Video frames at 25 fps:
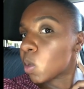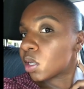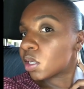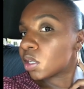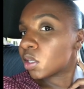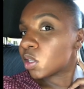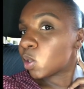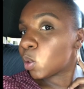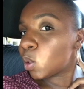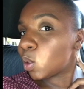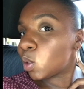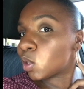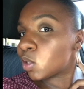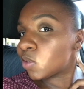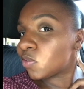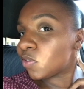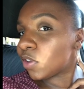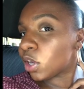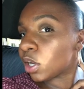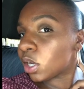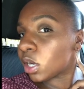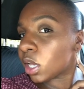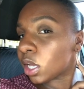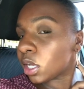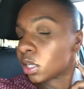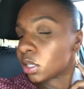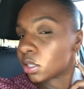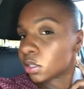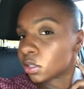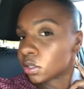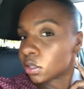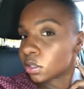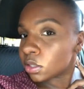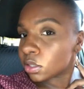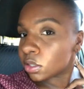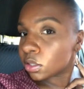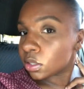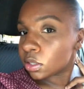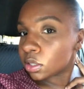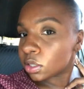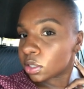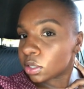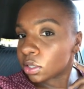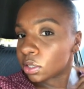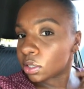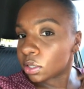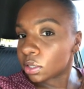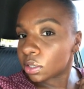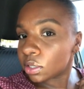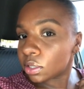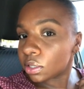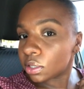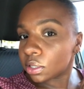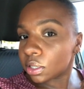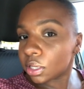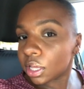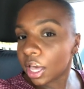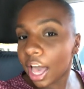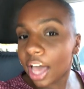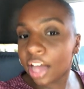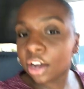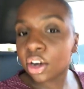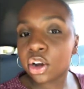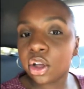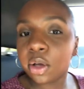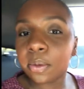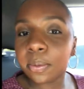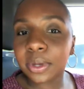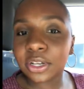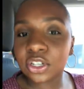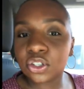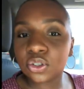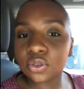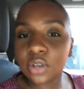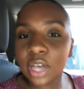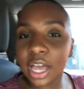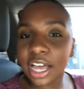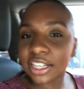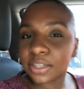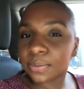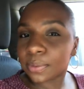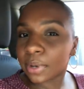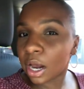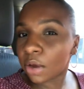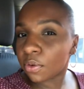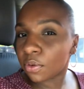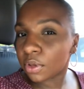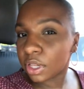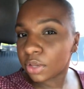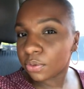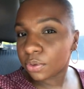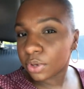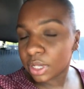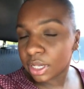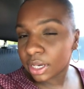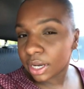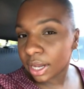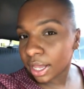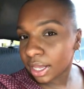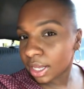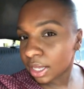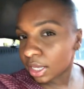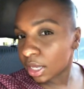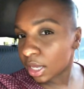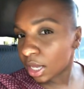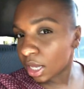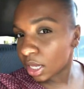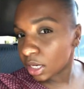Still looks very nice. I don't know about you guys, but I really, really like it,